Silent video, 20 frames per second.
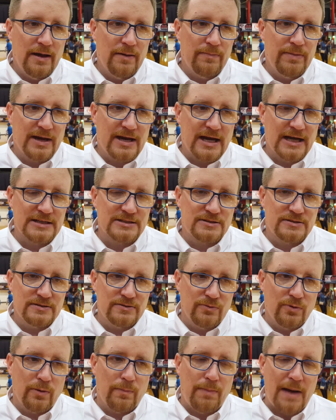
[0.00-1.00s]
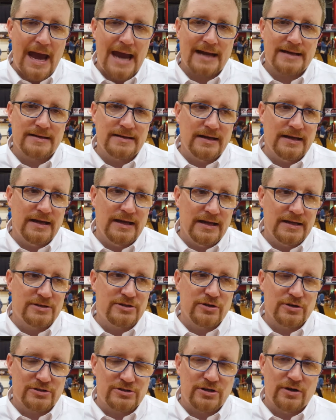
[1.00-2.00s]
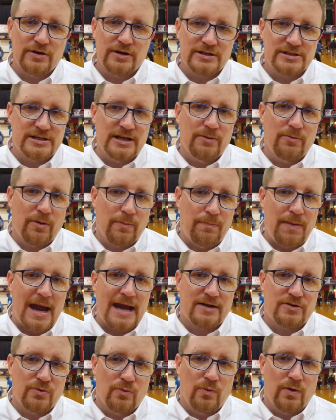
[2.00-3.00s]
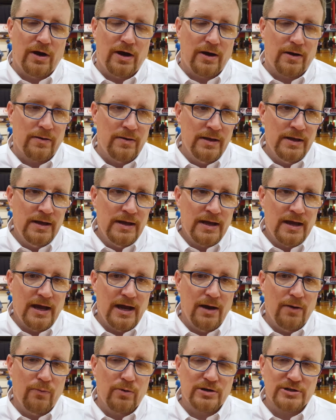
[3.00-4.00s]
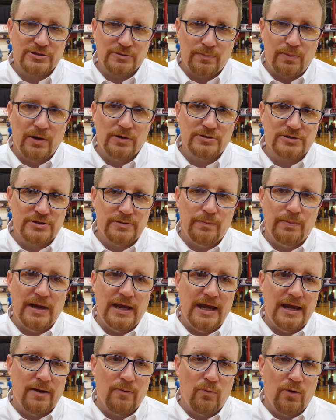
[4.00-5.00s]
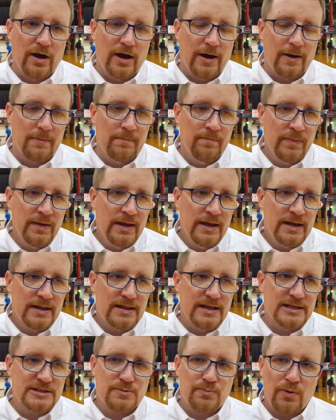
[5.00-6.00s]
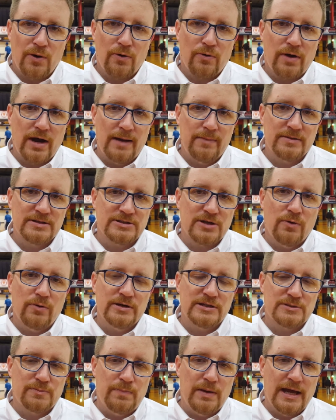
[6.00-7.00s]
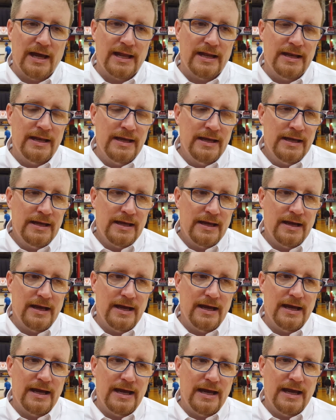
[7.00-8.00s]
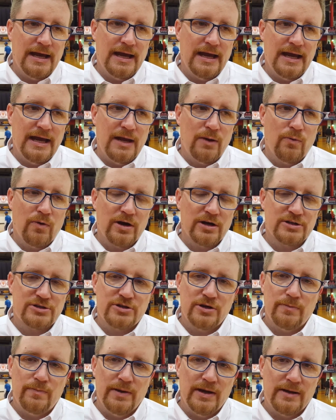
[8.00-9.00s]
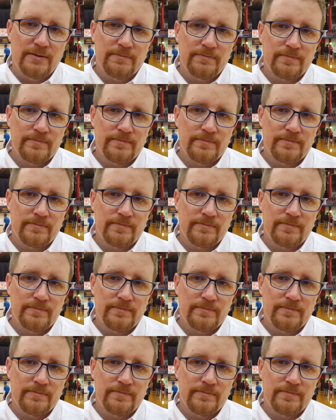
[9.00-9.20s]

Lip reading: because we're back, to a certain extent, we're back to where we're supposed to be and where this program has always been and where it should be.